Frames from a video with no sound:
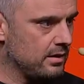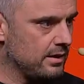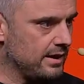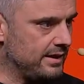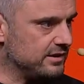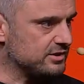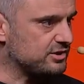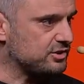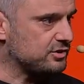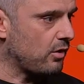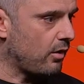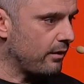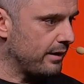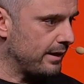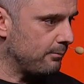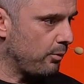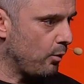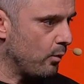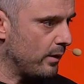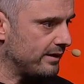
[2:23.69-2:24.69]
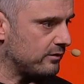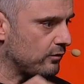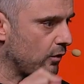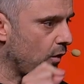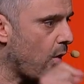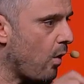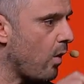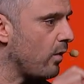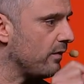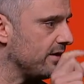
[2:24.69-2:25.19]
in the starting point to
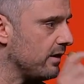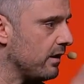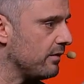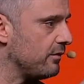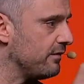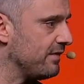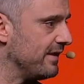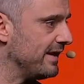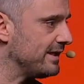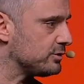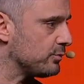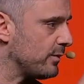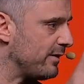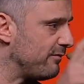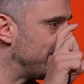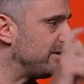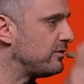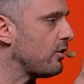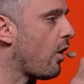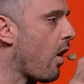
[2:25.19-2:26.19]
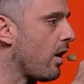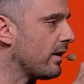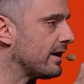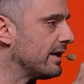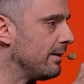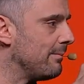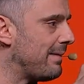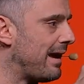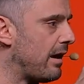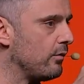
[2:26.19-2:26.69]
all the other things we've been
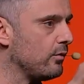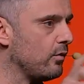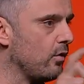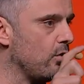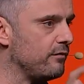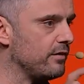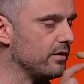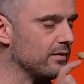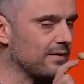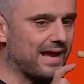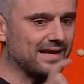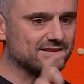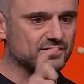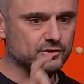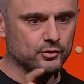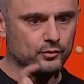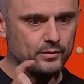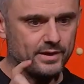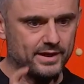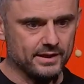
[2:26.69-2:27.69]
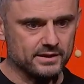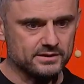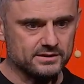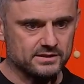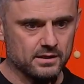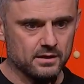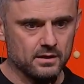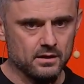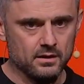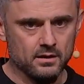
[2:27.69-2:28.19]
talking about over the last two
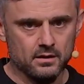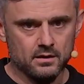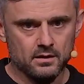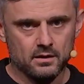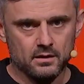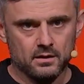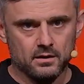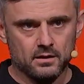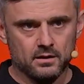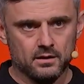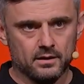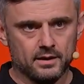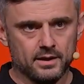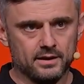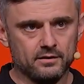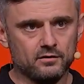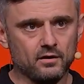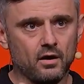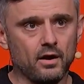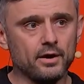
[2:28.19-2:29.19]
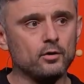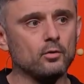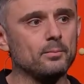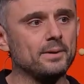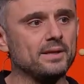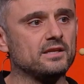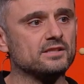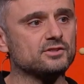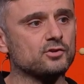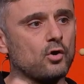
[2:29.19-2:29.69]
days.
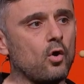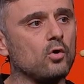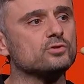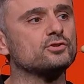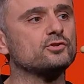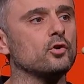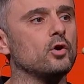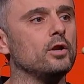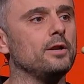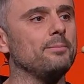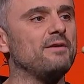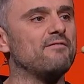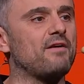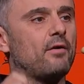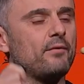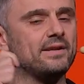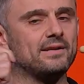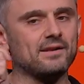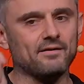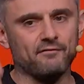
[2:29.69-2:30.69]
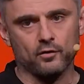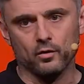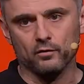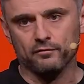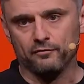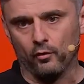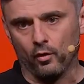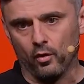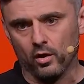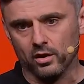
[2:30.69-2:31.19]
Entitlement is also going to be very difficult
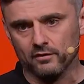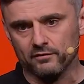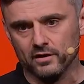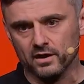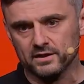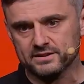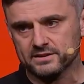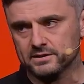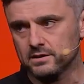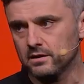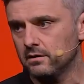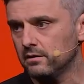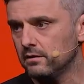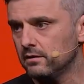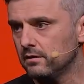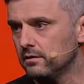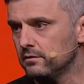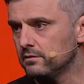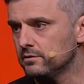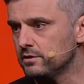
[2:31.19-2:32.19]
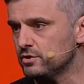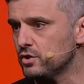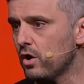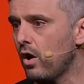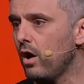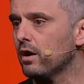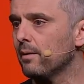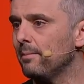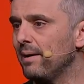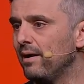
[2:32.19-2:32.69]
for all of us to
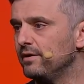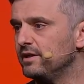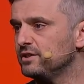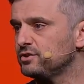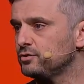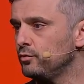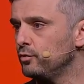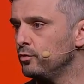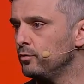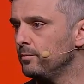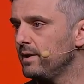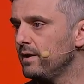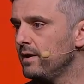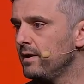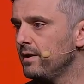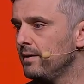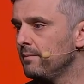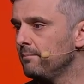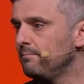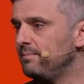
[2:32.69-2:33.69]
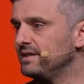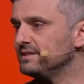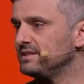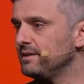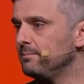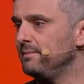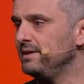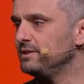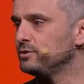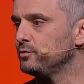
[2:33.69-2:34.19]
talk about in this room because
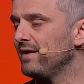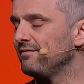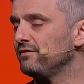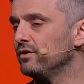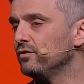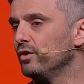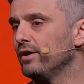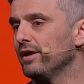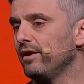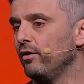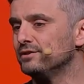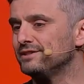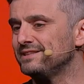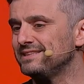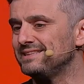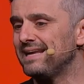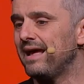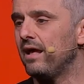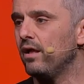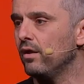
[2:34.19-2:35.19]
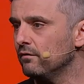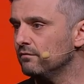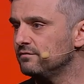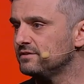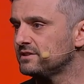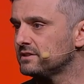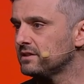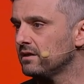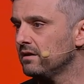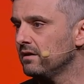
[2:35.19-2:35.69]
it means we have to look at
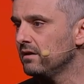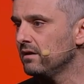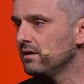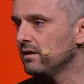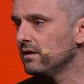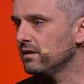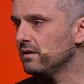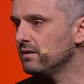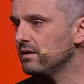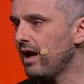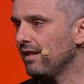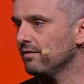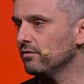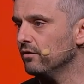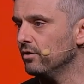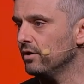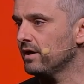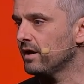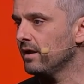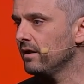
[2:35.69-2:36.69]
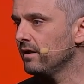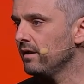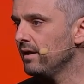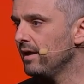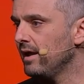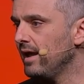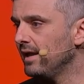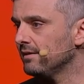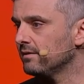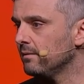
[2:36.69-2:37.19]
ourselves, not look
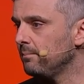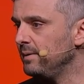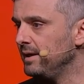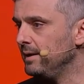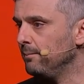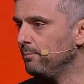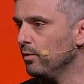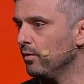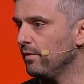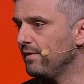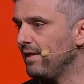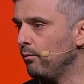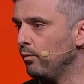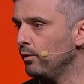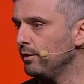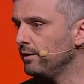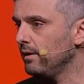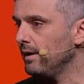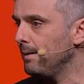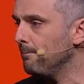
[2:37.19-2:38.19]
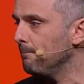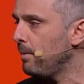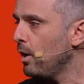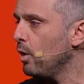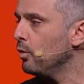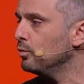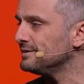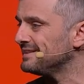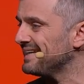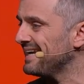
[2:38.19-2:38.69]
at the people that we're
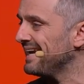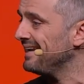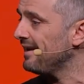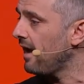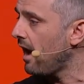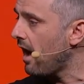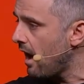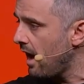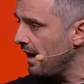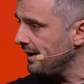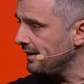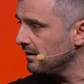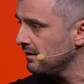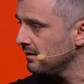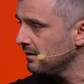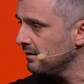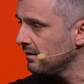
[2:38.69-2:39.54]
imposing it on.